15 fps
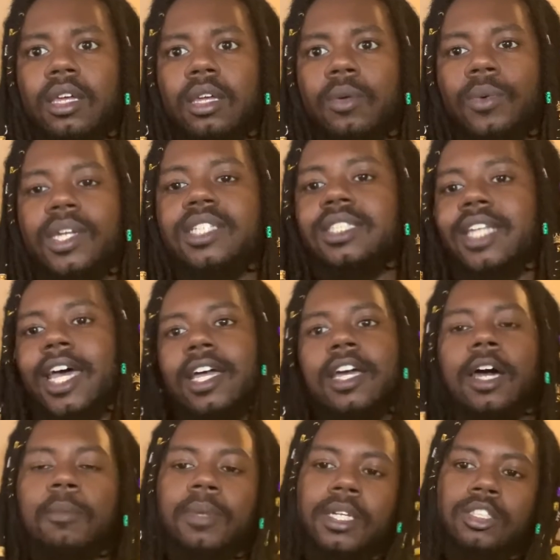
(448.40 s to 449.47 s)
when it's not
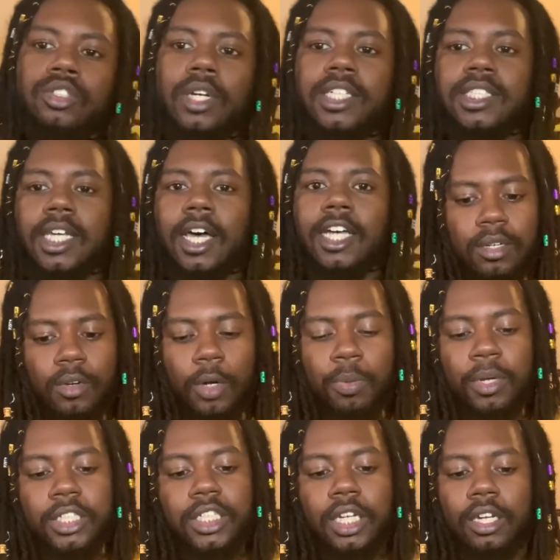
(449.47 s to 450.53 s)
coming straight to us. We're
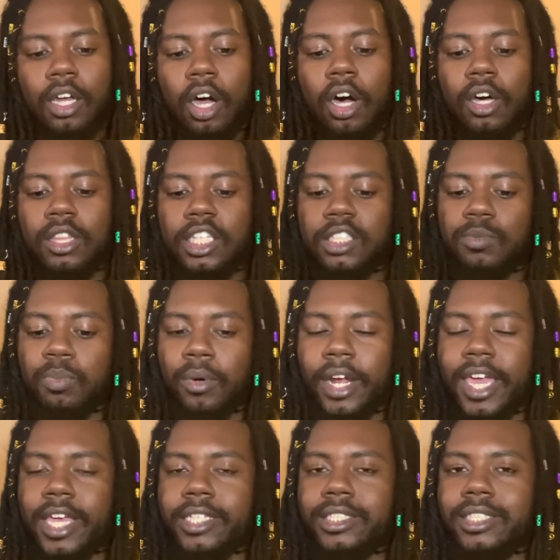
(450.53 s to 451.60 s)
pushing all these
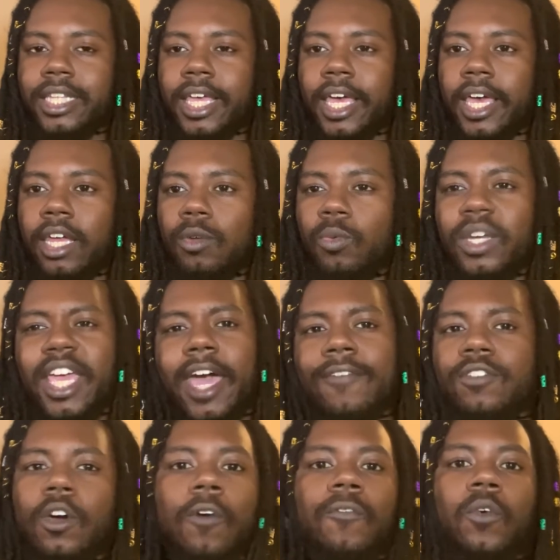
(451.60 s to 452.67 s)
brands that we have
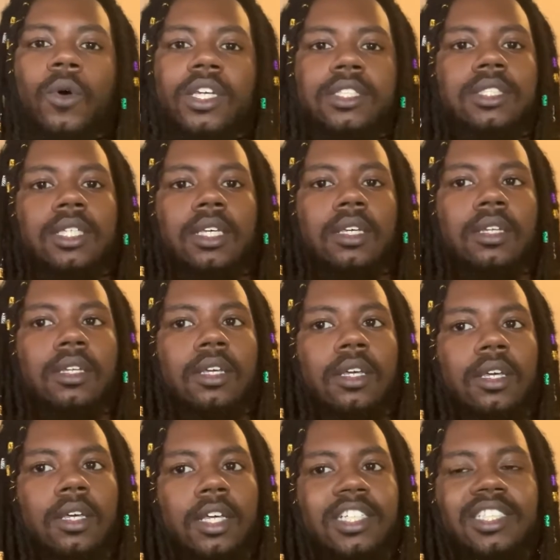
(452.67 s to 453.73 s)
no voice in
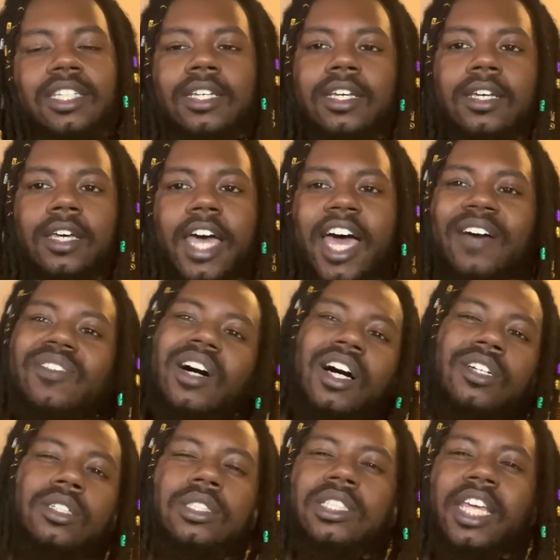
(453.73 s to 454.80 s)
to have an
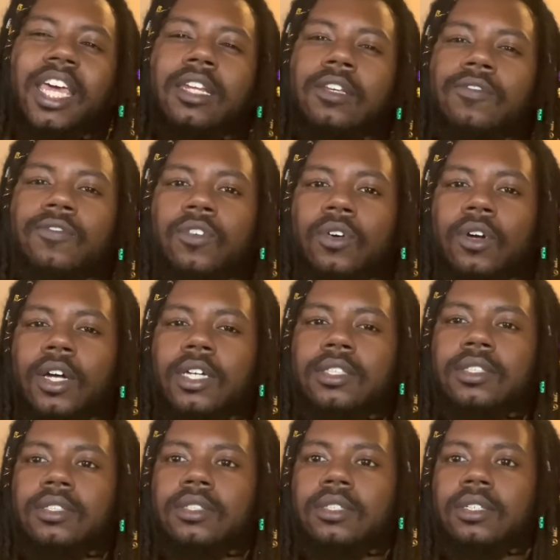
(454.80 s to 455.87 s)
understanding for
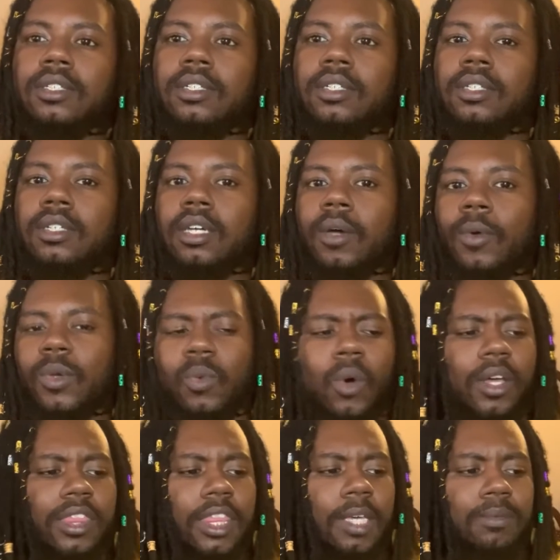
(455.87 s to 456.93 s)
us. We
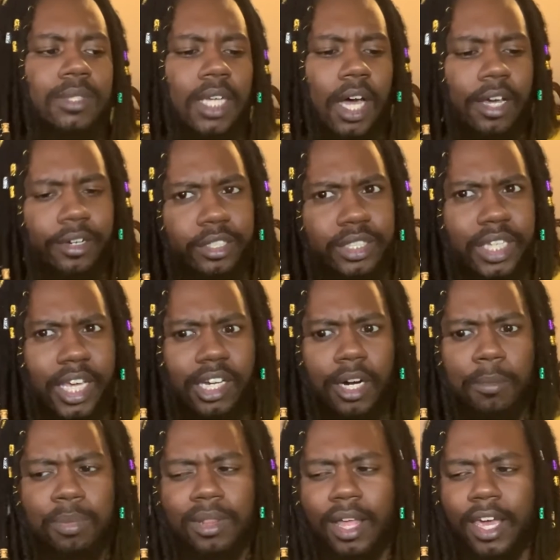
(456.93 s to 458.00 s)
want them to understand our
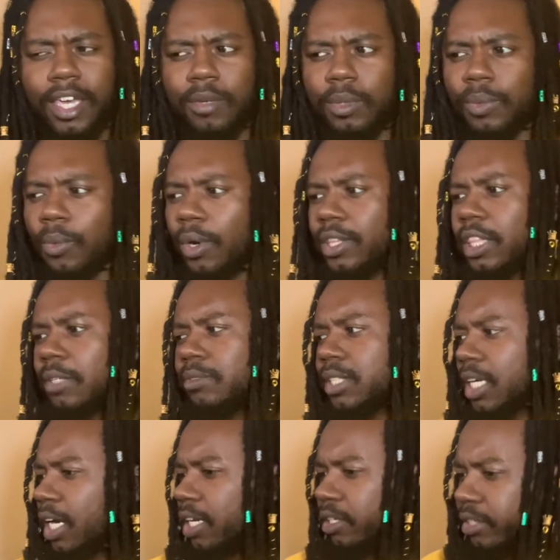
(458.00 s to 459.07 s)
plight. We want them to
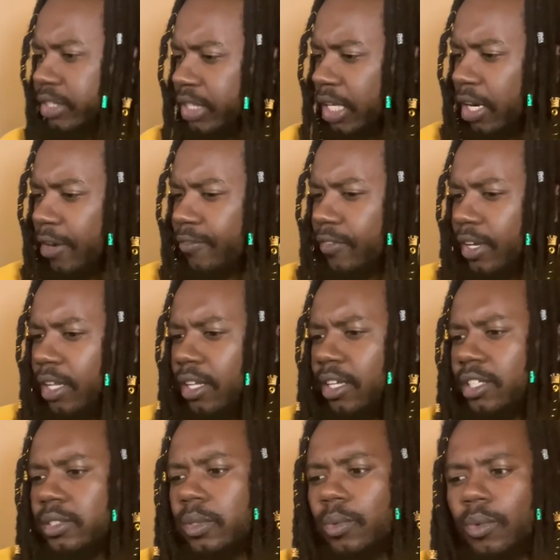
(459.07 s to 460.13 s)
understand our
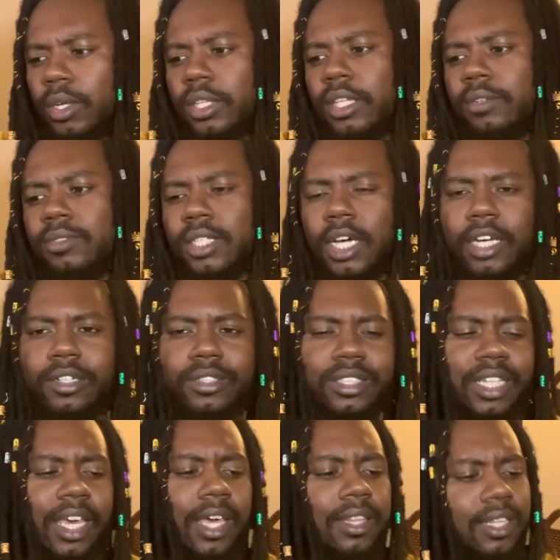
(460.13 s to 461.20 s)
feelings. We want them to
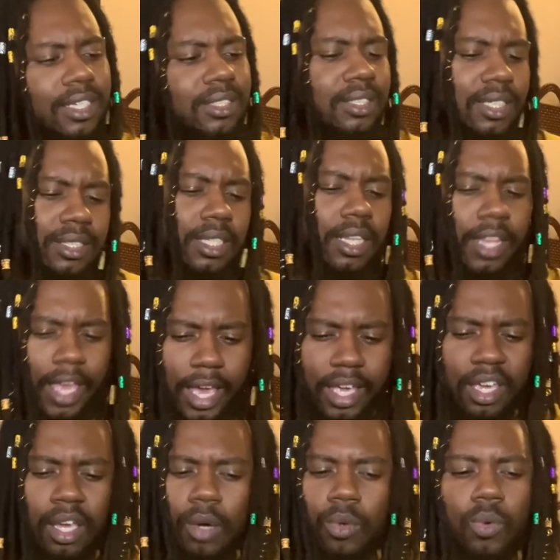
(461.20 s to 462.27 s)
understand this, and that.
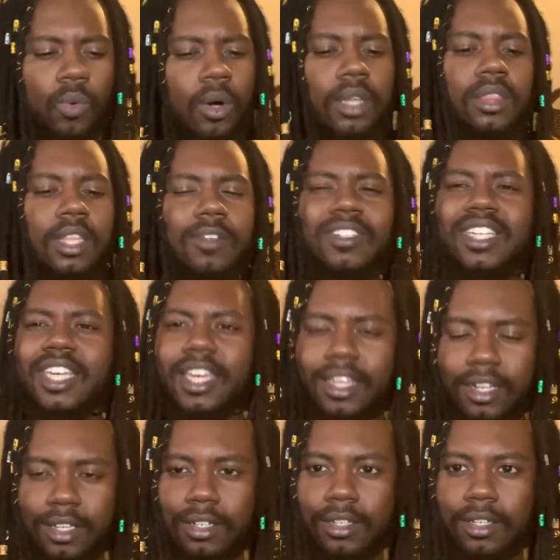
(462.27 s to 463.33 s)
We want them to get
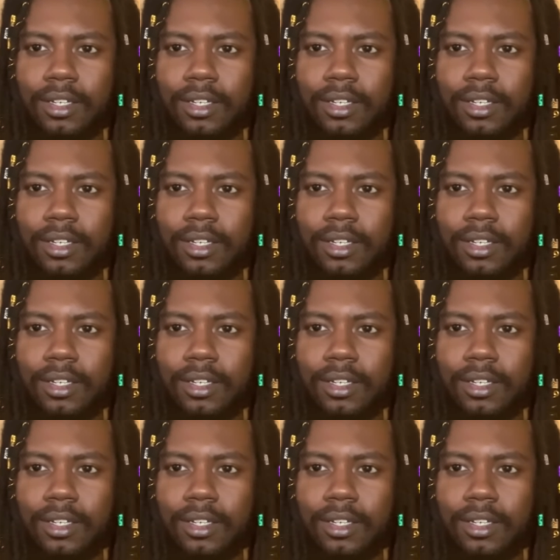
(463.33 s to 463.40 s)
it.